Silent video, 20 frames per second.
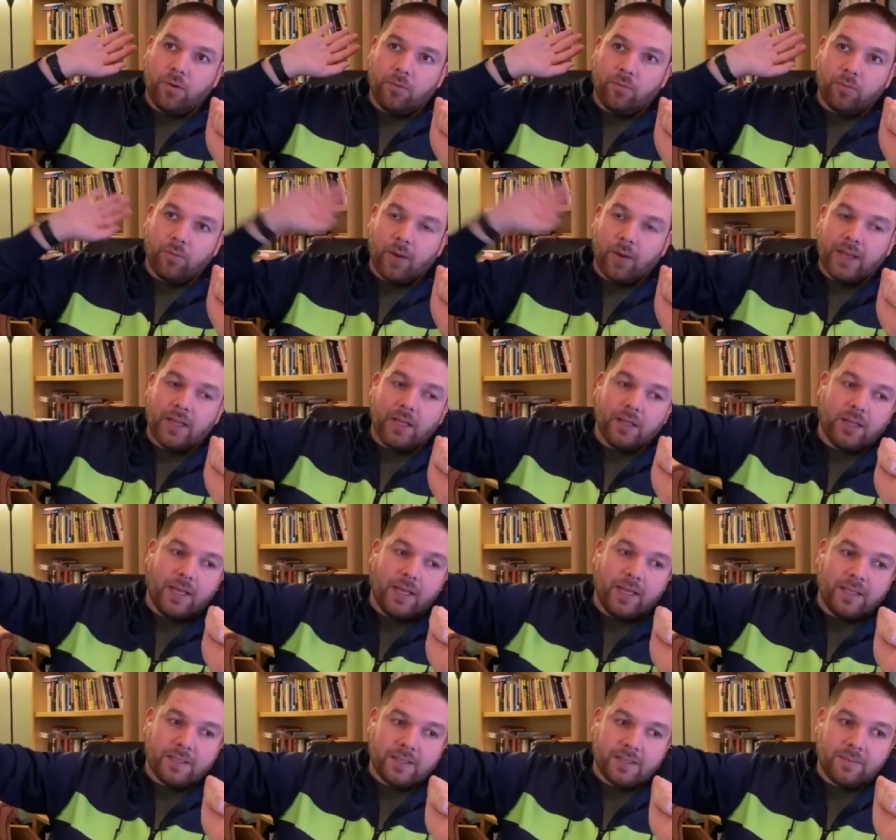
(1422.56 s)

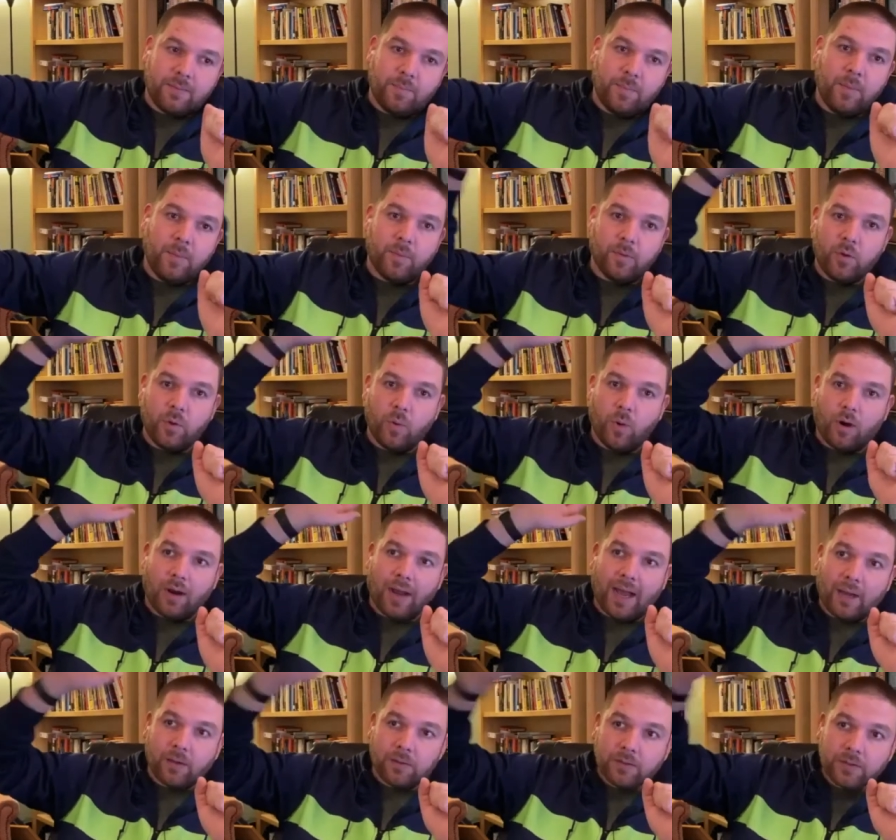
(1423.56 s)
regulate people who are
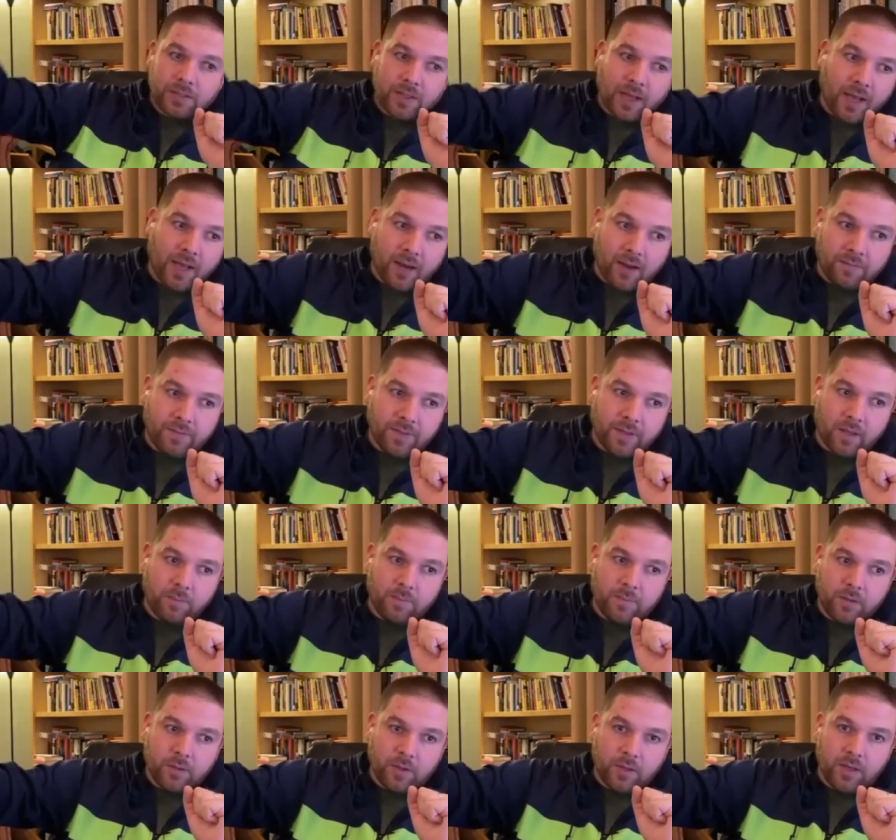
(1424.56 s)
outside of the
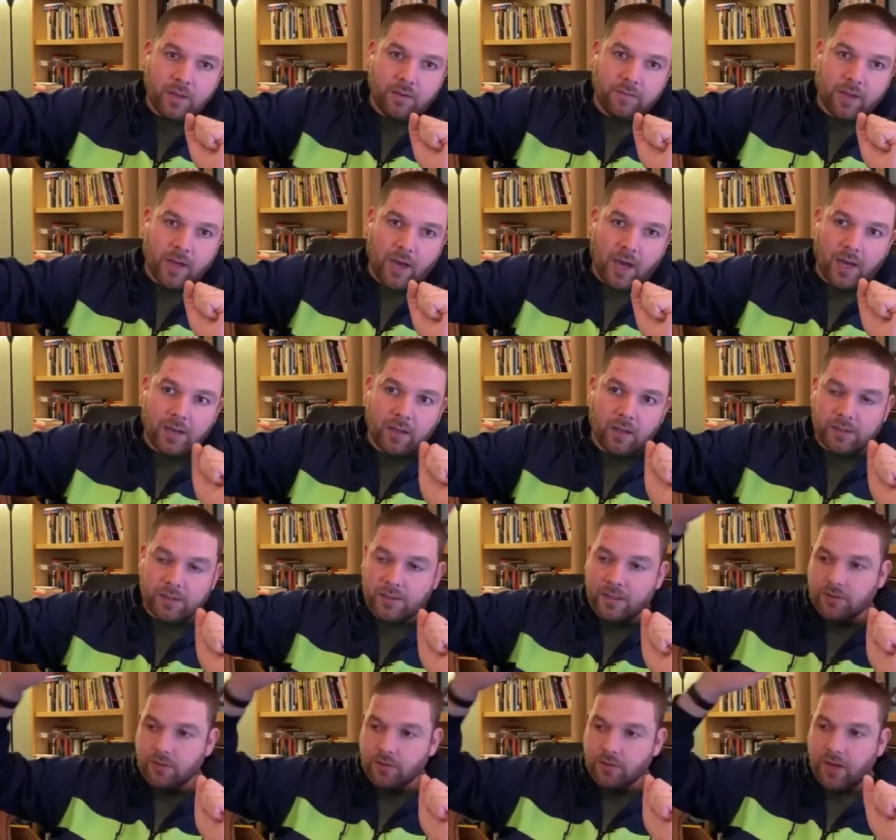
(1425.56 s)
community of God. Let's
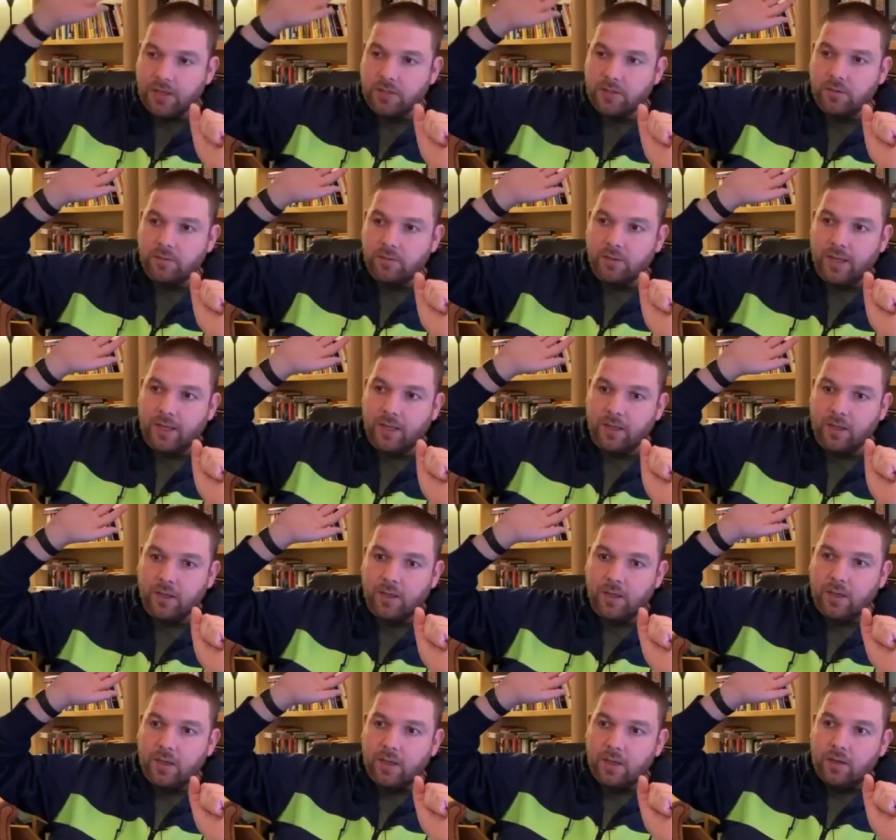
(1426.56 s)
not try to like
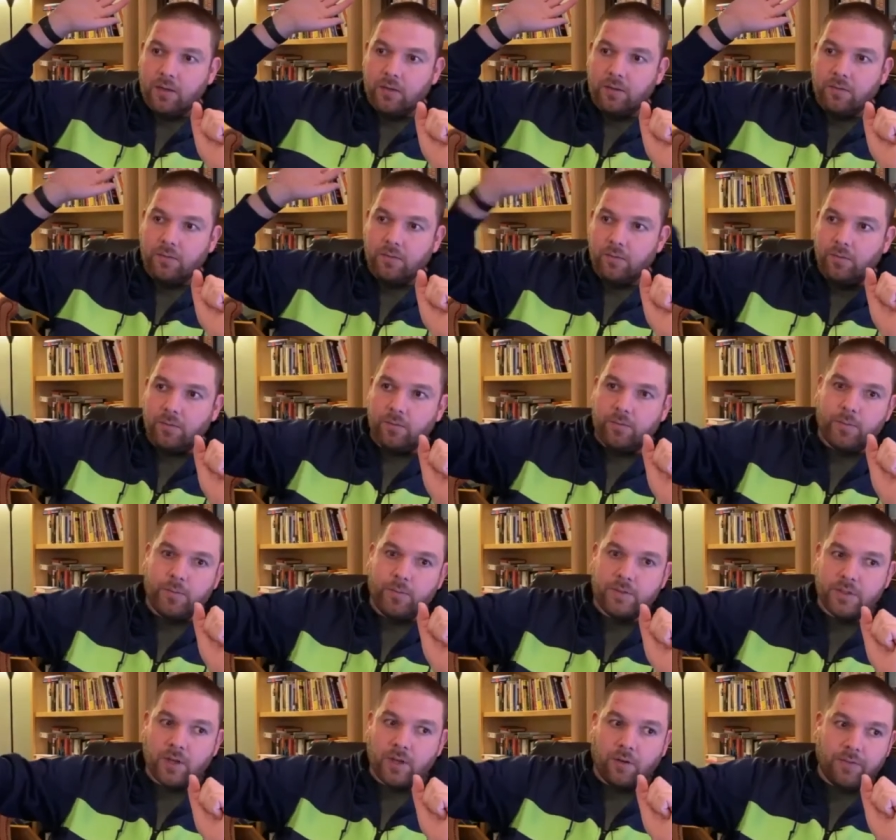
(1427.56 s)

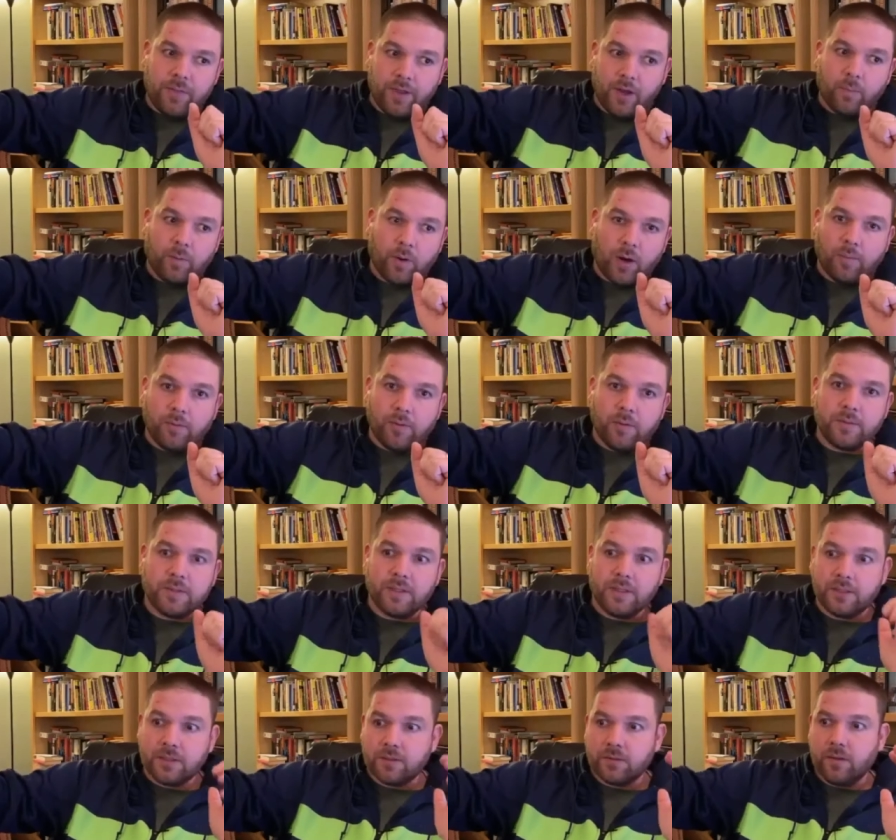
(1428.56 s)
solve their problems.
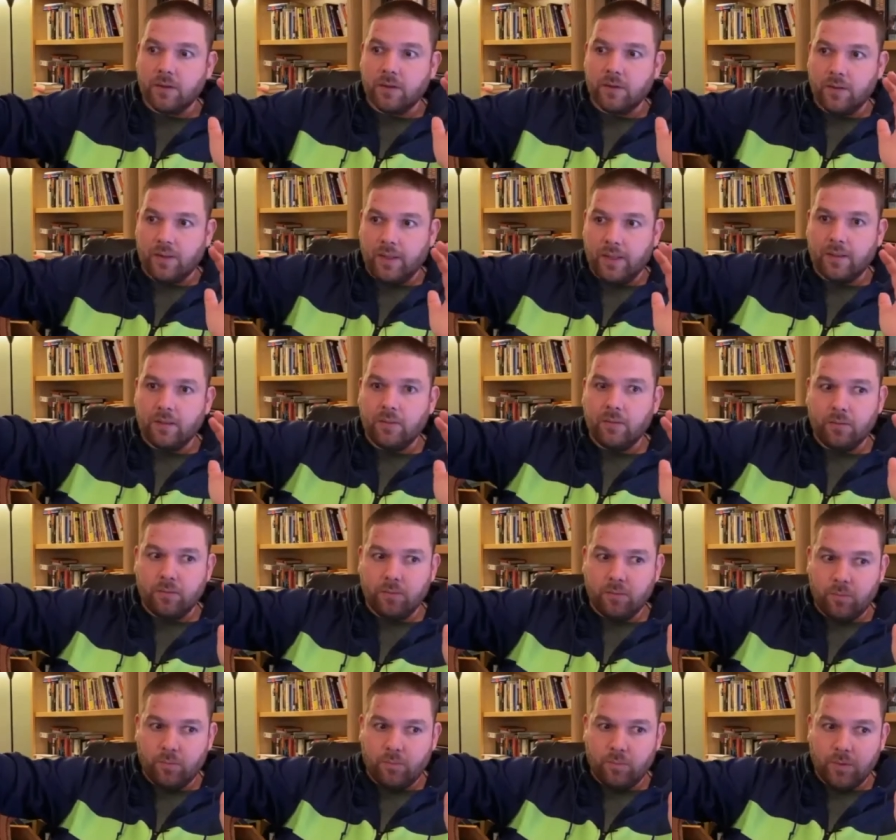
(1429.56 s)
Let's like
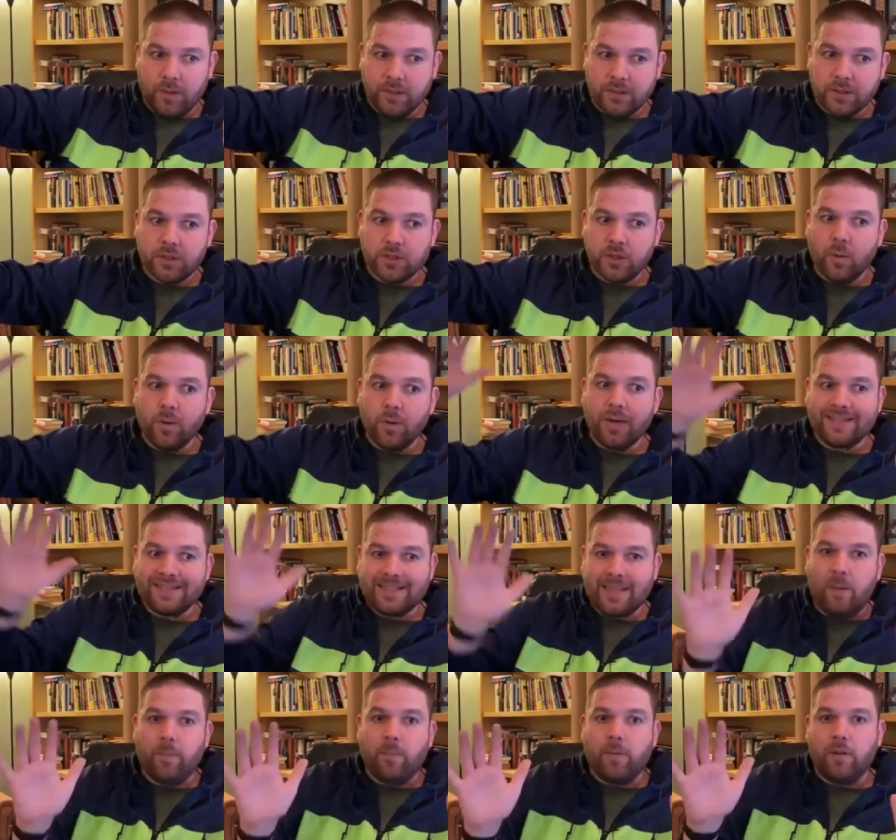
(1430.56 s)
let's show an
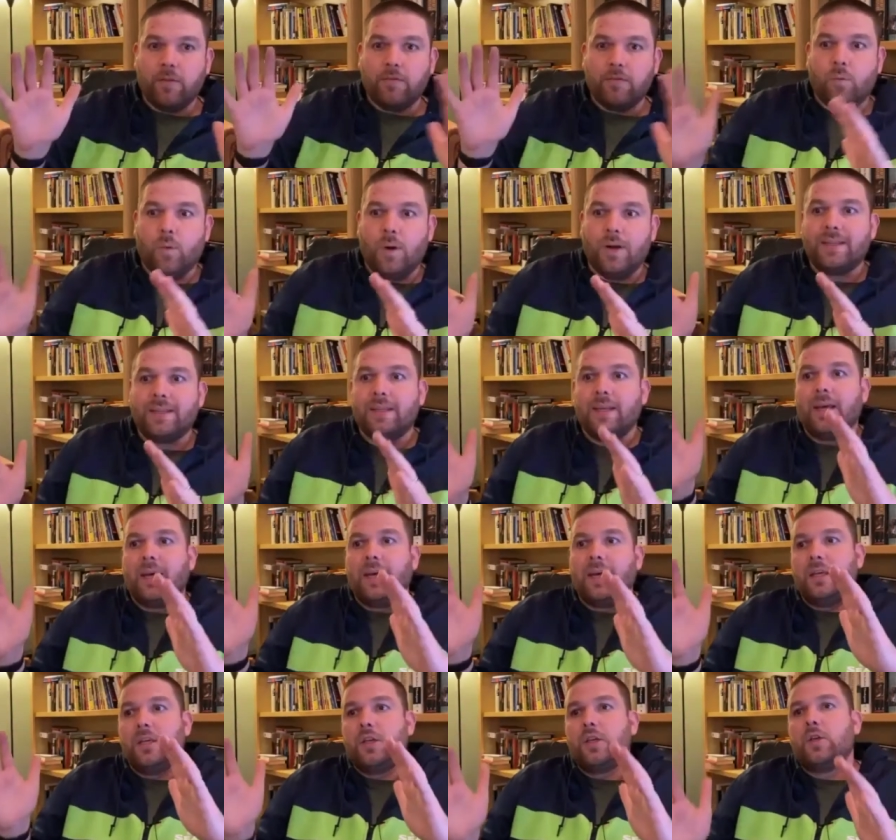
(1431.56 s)
example of what
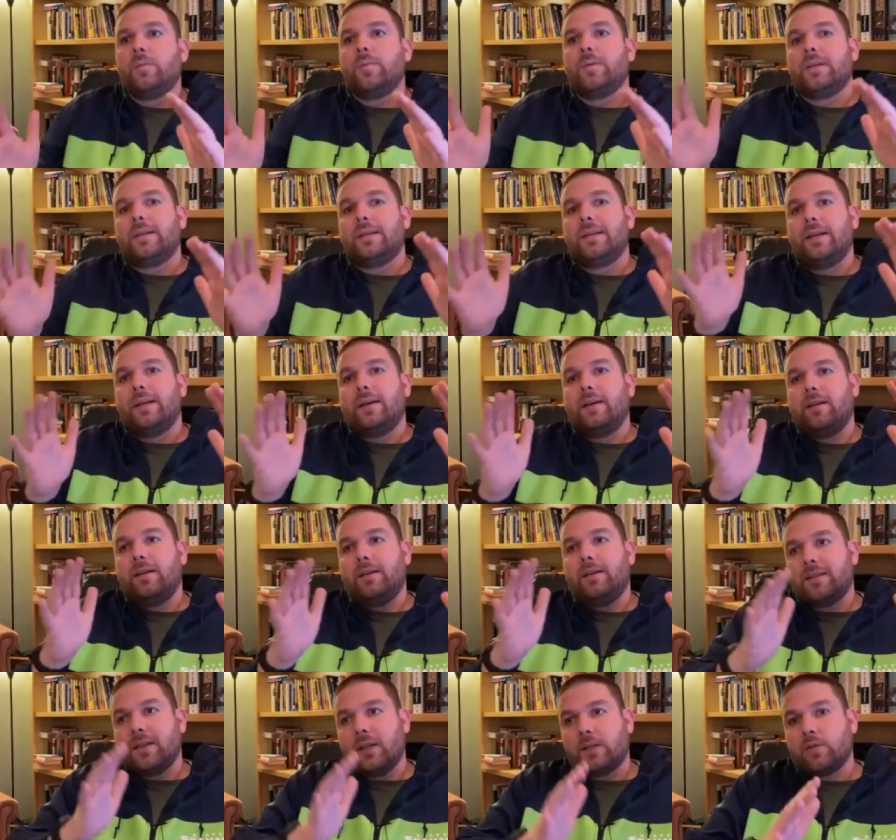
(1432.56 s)
human
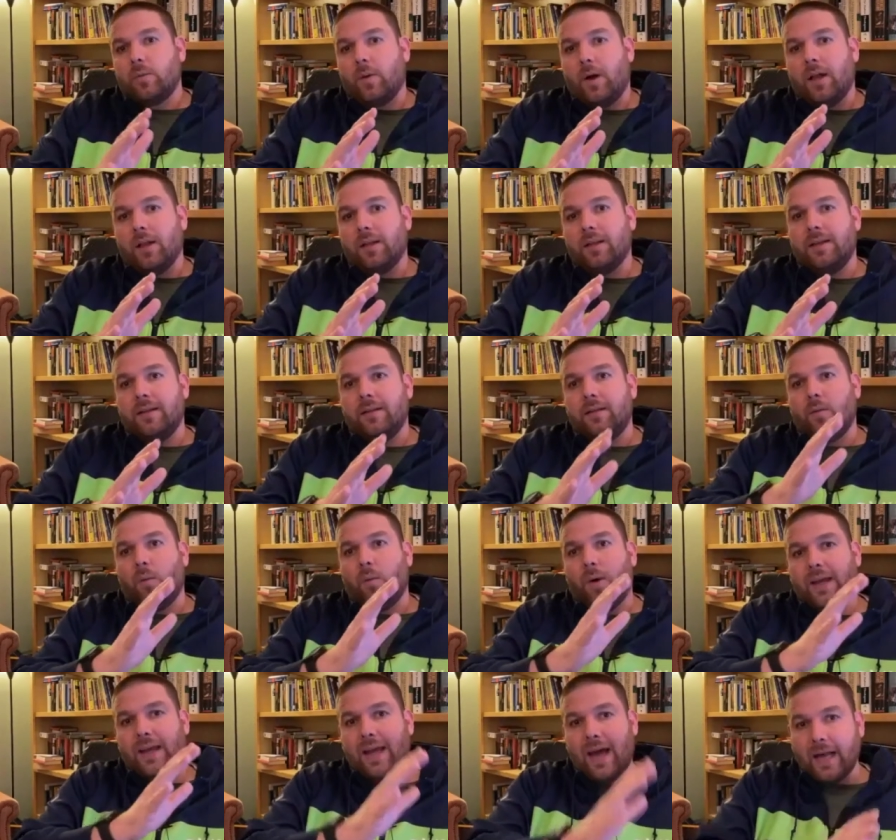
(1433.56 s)
sexuality the
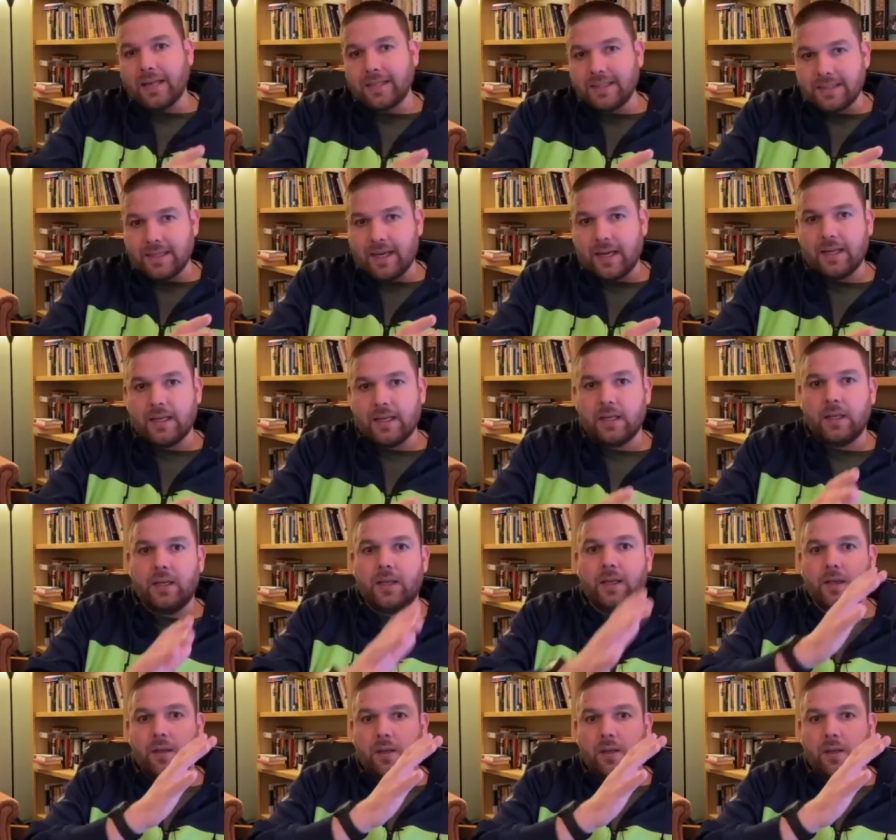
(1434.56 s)
way God designed it